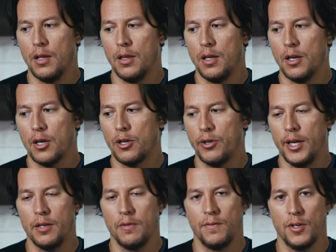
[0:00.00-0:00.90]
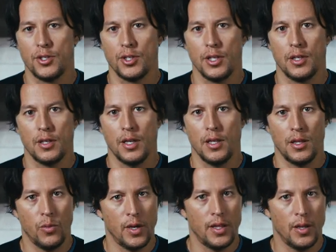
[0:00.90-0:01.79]
Their creative vision and
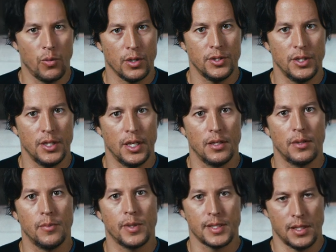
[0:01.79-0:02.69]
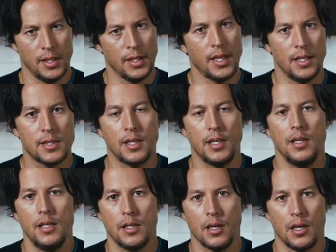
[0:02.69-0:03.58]
the way they work together, because I think that is
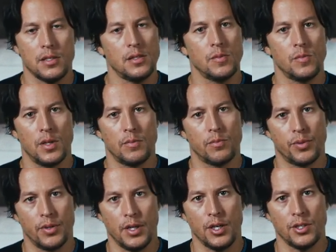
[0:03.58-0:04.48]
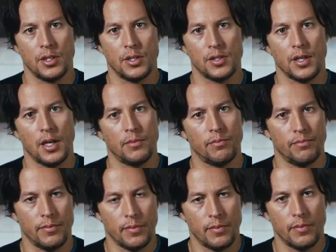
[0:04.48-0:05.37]
key. Costume and production design,
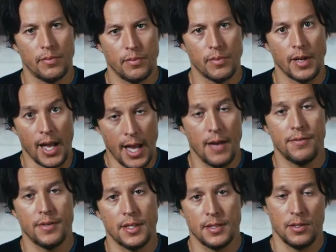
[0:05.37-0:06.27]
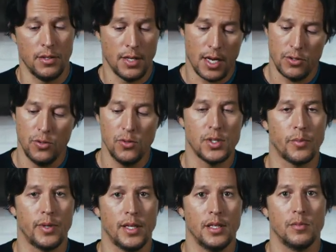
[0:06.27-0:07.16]
they're not two
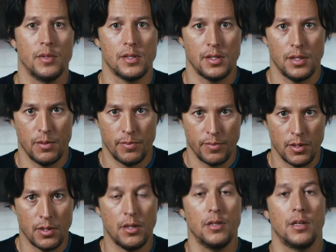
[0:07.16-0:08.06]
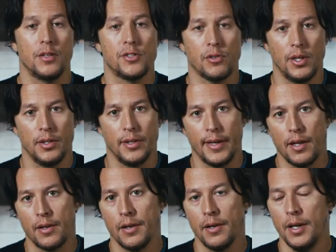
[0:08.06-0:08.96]
separate elements. They're all on screen
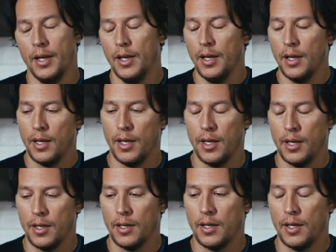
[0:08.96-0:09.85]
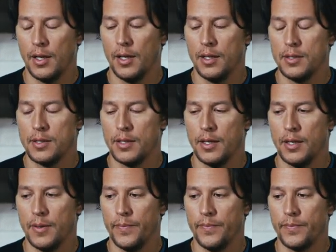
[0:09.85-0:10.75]
together. And
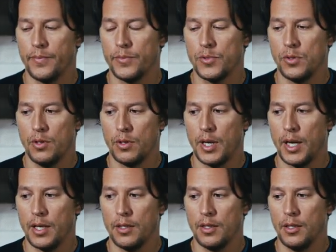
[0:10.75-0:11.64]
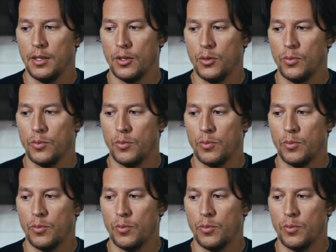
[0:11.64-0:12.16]
Sudarat, you know,